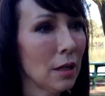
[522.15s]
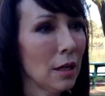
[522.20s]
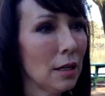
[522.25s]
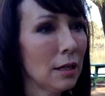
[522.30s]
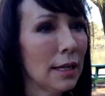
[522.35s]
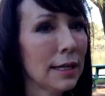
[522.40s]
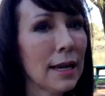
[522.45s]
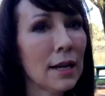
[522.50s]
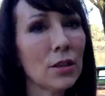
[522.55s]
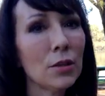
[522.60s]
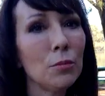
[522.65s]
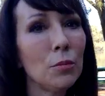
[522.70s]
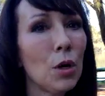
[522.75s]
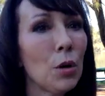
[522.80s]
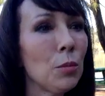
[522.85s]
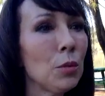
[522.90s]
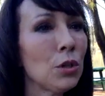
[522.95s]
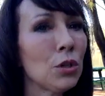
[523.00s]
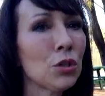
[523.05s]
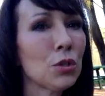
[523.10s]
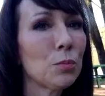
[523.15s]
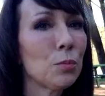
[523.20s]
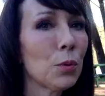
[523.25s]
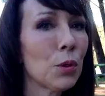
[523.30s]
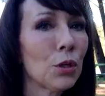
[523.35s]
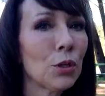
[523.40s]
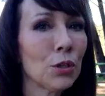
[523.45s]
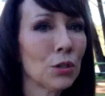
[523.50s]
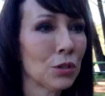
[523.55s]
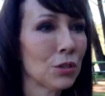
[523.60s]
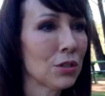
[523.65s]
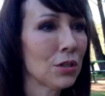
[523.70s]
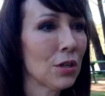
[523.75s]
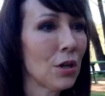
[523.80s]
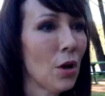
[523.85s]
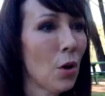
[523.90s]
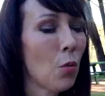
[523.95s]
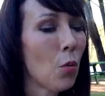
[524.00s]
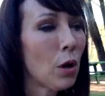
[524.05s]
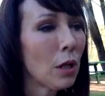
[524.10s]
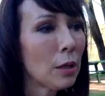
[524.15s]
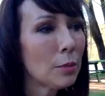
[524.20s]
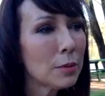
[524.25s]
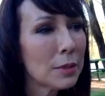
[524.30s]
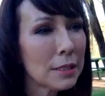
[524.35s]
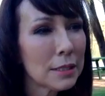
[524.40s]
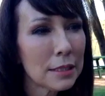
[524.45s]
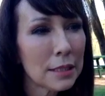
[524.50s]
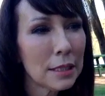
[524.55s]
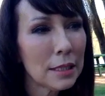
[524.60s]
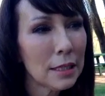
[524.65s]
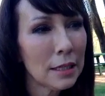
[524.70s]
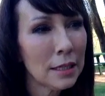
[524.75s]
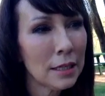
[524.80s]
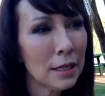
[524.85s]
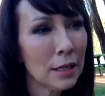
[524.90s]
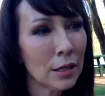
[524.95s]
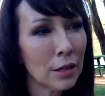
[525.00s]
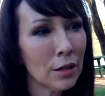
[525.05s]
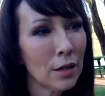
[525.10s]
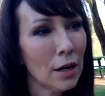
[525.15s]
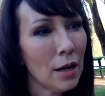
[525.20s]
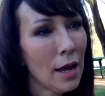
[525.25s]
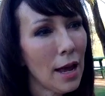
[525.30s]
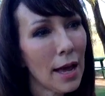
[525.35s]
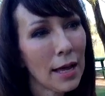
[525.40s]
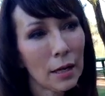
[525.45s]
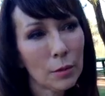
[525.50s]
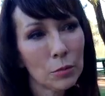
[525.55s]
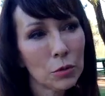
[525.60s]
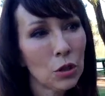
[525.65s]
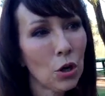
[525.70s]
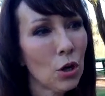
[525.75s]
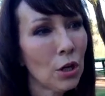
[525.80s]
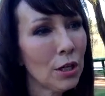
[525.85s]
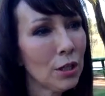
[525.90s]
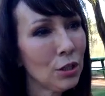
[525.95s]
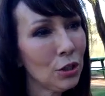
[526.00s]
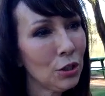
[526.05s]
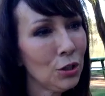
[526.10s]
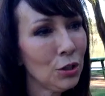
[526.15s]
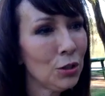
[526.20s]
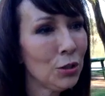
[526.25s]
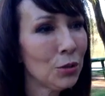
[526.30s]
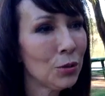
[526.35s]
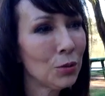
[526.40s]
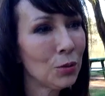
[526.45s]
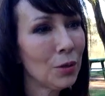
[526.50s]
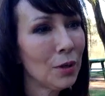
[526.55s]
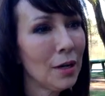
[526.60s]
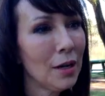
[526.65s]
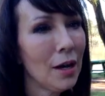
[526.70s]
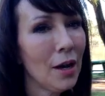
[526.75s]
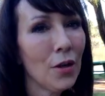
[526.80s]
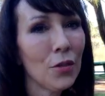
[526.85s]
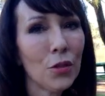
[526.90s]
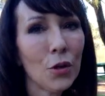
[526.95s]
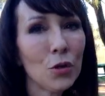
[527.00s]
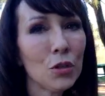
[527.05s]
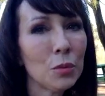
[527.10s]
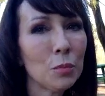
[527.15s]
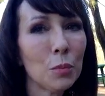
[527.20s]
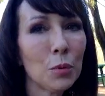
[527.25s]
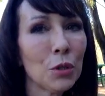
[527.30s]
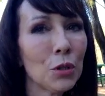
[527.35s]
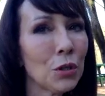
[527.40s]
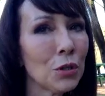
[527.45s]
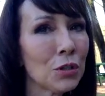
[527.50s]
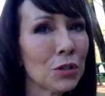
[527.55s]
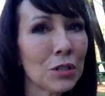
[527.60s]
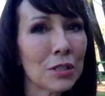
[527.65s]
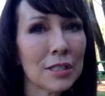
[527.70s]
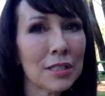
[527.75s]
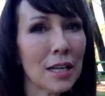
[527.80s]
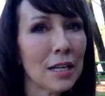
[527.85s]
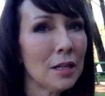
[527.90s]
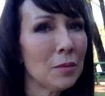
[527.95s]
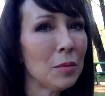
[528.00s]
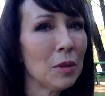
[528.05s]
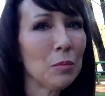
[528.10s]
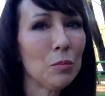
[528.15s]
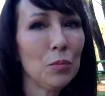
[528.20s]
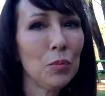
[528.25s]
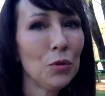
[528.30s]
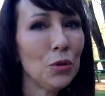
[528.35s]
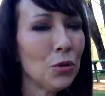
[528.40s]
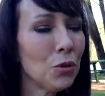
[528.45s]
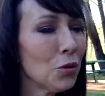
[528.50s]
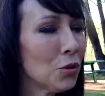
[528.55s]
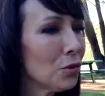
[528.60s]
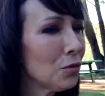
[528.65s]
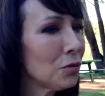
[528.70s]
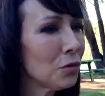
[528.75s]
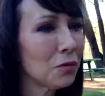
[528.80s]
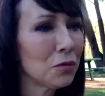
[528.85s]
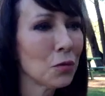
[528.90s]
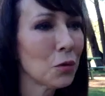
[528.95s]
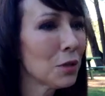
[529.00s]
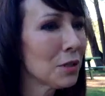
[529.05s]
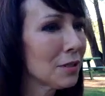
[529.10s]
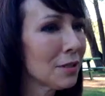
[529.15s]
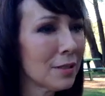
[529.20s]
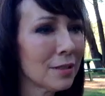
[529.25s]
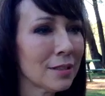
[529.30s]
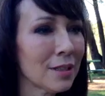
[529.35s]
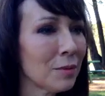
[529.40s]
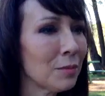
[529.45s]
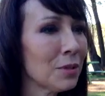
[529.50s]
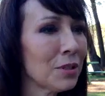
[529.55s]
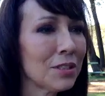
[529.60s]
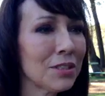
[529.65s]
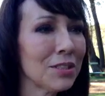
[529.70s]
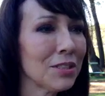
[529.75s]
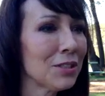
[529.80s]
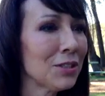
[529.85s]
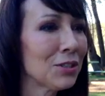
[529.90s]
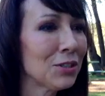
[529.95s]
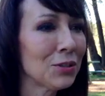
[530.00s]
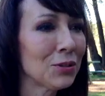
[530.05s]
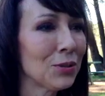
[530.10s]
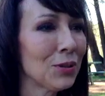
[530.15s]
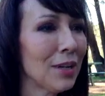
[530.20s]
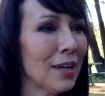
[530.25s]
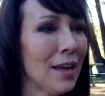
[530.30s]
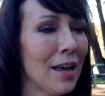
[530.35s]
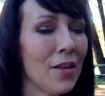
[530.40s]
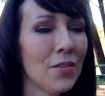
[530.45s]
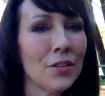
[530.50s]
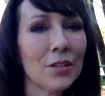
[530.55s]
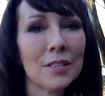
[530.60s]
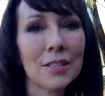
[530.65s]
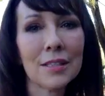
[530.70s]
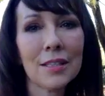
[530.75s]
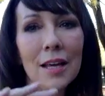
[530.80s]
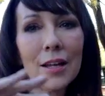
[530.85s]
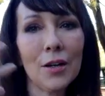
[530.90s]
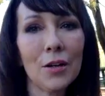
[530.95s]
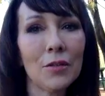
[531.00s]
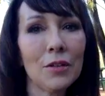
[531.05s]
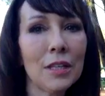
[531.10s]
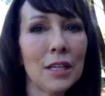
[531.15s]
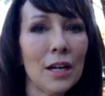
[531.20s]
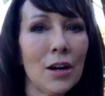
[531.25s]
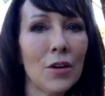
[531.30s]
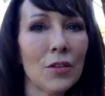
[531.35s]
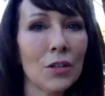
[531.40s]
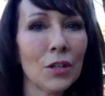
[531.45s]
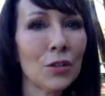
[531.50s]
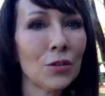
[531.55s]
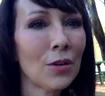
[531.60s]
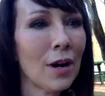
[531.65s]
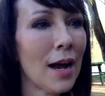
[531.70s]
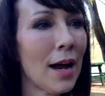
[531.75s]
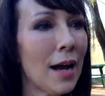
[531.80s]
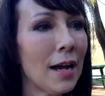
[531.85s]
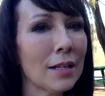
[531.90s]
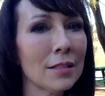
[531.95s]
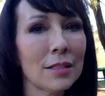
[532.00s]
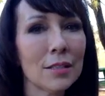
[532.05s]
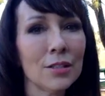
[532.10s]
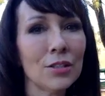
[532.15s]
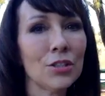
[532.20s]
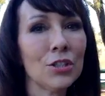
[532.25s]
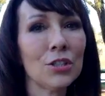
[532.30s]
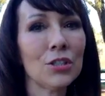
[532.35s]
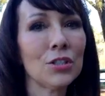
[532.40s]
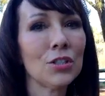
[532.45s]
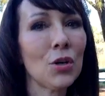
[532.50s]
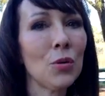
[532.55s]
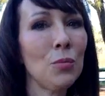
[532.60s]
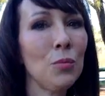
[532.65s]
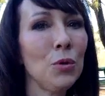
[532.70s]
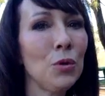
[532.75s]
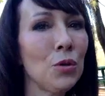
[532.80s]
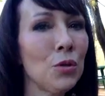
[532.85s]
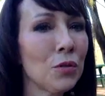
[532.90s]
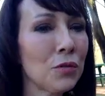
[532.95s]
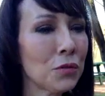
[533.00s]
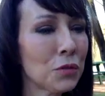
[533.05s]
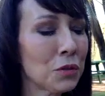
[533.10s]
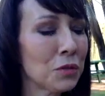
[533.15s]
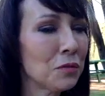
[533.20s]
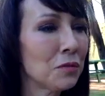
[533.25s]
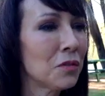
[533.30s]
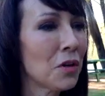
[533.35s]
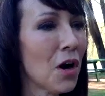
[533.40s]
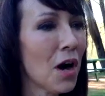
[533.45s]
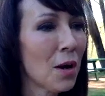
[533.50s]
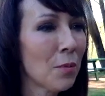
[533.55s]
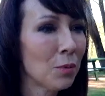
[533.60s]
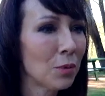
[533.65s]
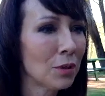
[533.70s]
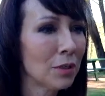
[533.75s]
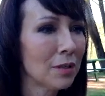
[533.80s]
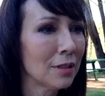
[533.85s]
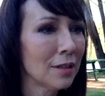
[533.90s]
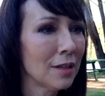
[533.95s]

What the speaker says: Like at the moment, there's birds. While I'm sitting here and I'm talking to you, those birds are sending me beautiful voices that I'm listening to. The sun over there on the grass is just so beautiful and vibrant,